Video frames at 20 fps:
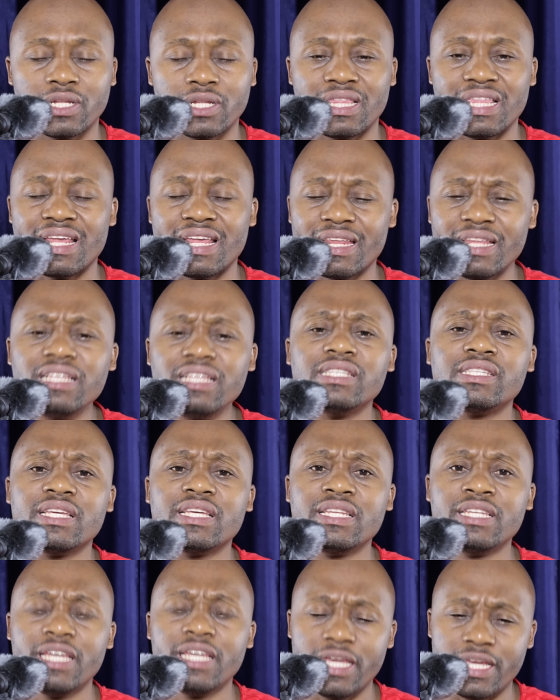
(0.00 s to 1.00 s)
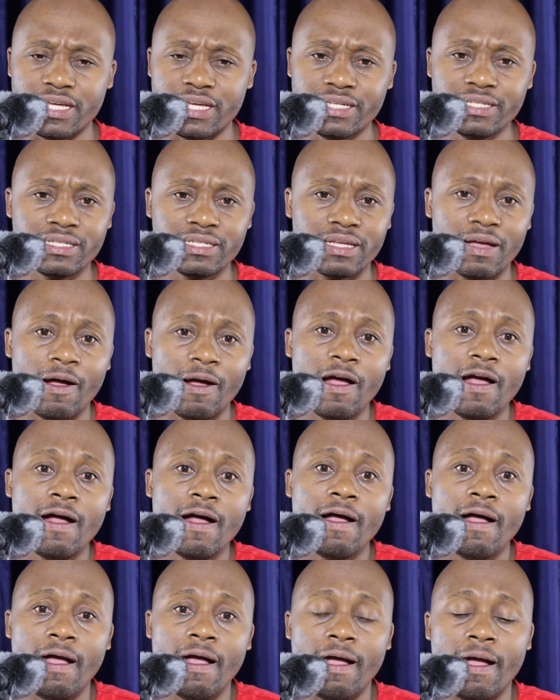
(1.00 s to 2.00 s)
The reason is
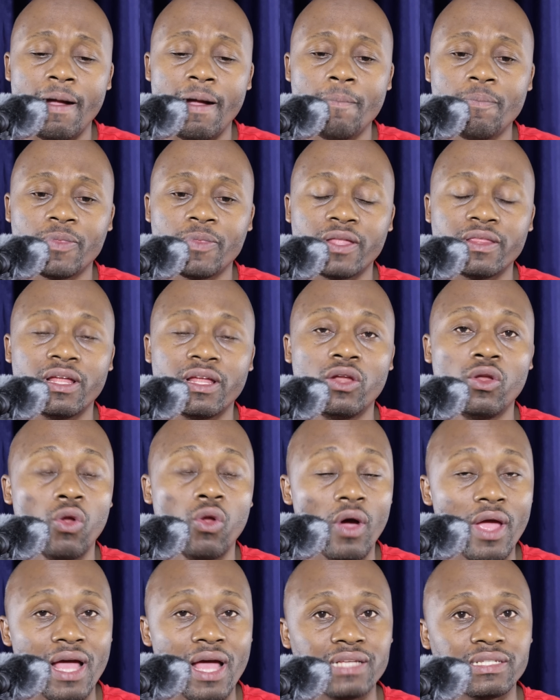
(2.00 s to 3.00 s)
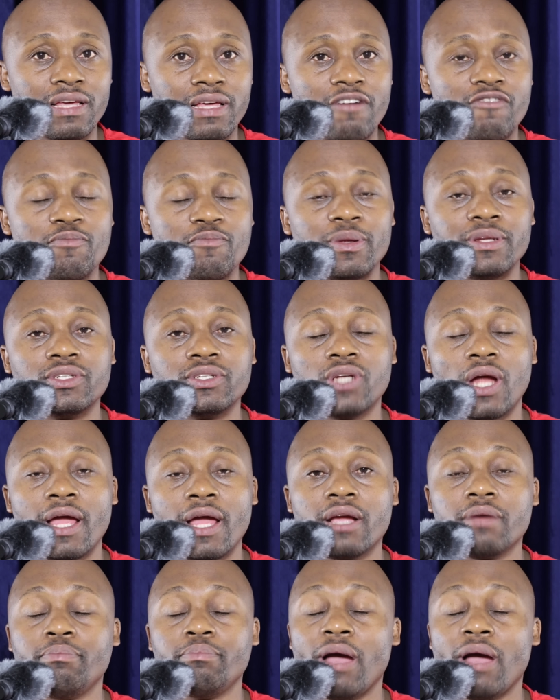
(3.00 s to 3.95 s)
the lawyers have been trying